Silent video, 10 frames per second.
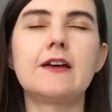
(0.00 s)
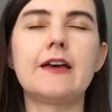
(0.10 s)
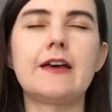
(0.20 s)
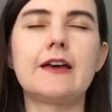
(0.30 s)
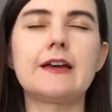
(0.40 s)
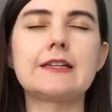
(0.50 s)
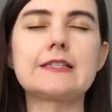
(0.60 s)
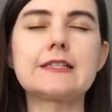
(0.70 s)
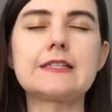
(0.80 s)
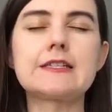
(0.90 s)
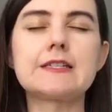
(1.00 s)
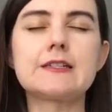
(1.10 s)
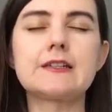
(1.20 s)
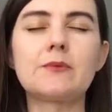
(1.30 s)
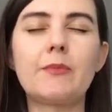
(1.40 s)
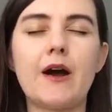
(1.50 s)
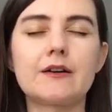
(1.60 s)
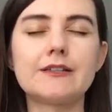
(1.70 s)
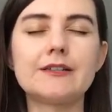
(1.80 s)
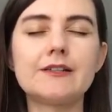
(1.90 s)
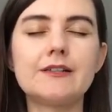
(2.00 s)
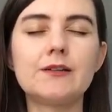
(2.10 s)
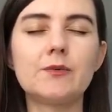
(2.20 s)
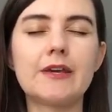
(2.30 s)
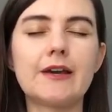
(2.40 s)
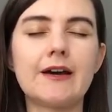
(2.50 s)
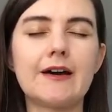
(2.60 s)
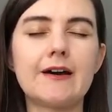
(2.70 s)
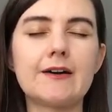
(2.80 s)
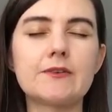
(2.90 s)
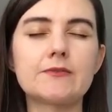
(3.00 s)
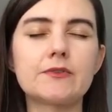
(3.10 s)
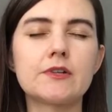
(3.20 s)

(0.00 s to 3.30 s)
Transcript: And parallel we have